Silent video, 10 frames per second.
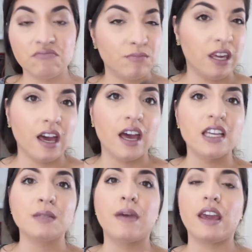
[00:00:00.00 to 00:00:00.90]

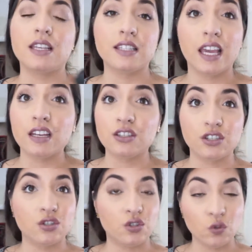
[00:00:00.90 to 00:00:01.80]
because my skin is
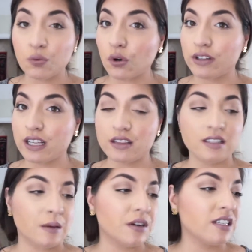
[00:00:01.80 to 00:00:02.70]
just super oily in the
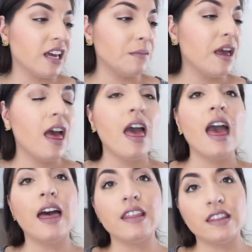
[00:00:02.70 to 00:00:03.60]
summertime,
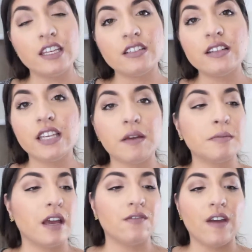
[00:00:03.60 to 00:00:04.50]
and then this just gives
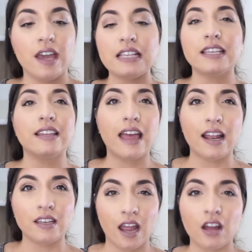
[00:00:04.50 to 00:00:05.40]
my face like
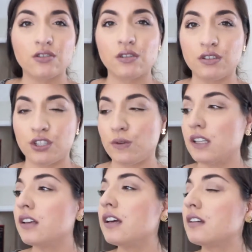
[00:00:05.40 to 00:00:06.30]
that natural
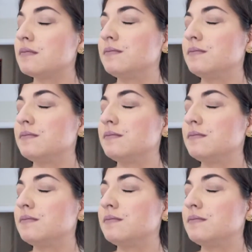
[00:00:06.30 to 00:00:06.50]
dewy look.